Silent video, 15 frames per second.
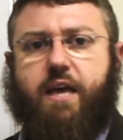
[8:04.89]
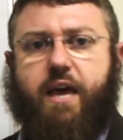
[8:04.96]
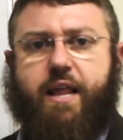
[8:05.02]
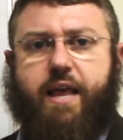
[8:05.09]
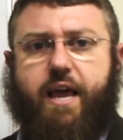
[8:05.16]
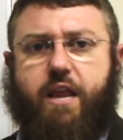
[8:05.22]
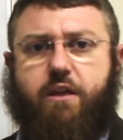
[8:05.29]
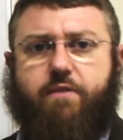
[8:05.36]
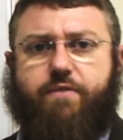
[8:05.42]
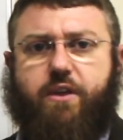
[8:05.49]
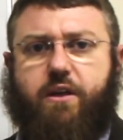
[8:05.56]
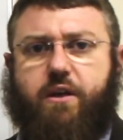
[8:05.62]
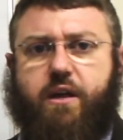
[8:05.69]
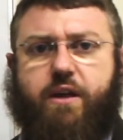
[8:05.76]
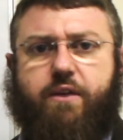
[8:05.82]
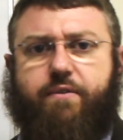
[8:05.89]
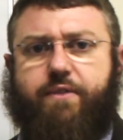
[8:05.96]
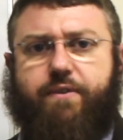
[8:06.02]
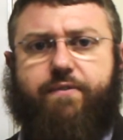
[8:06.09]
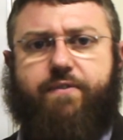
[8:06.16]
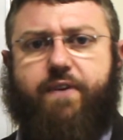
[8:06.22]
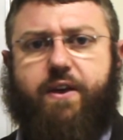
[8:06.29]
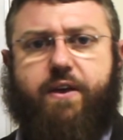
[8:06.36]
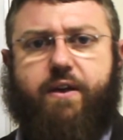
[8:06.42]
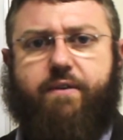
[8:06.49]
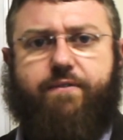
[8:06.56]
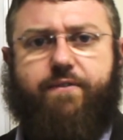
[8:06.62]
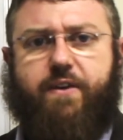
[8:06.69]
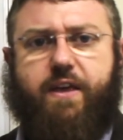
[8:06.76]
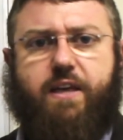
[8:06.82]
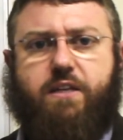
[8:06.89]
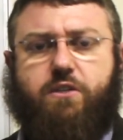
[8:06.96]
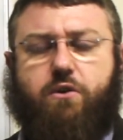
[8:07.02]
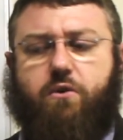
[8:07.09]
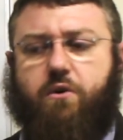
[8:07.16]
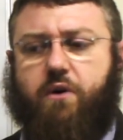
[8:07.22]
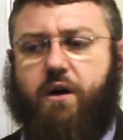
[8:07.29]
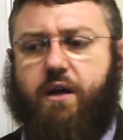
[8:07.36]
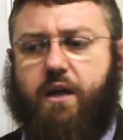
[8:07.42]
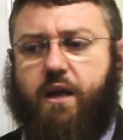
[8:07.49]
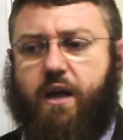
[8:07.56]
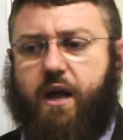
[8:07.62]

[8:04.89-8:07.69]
And any of the fears or